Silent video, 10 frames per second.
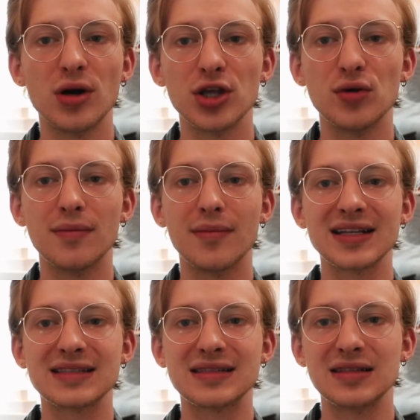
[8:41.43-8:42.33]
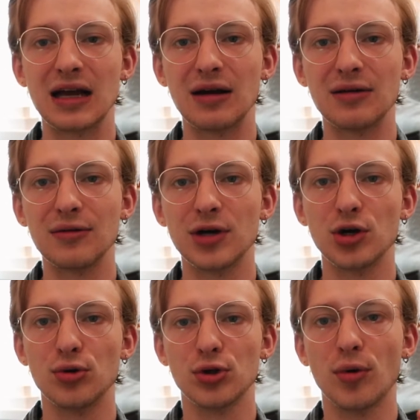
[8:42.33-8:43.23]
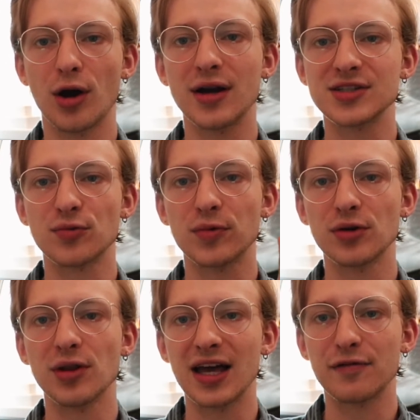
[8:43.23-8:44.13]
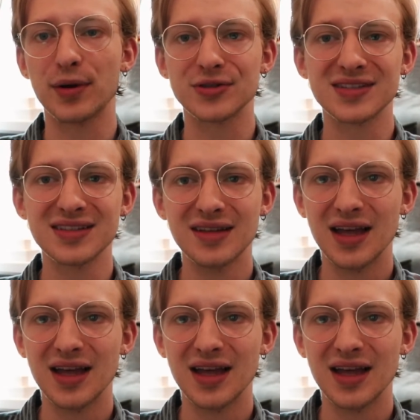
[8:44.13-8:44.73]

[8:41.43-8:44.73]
you must know who you are as a real life person.